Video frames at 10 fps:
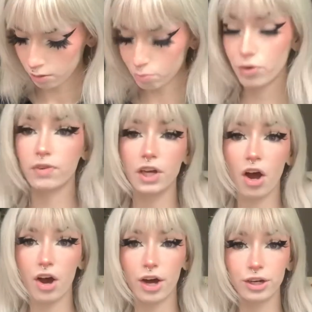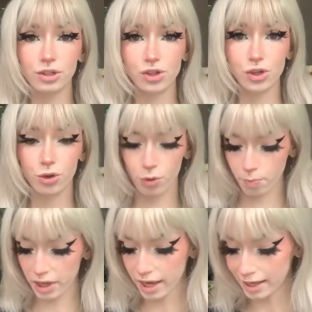Moving on to
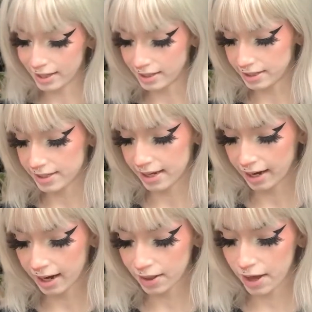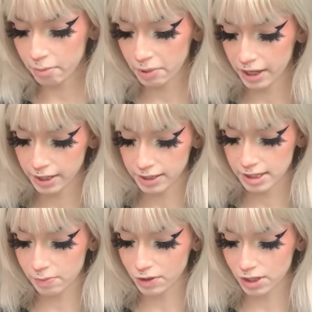pins. I got a lot of
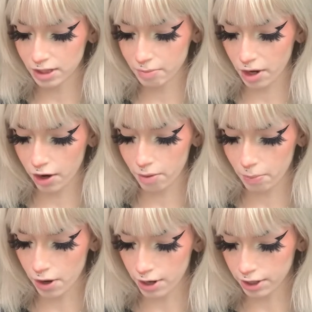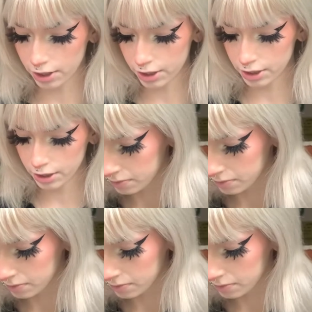pins, most of them are Harry Potter.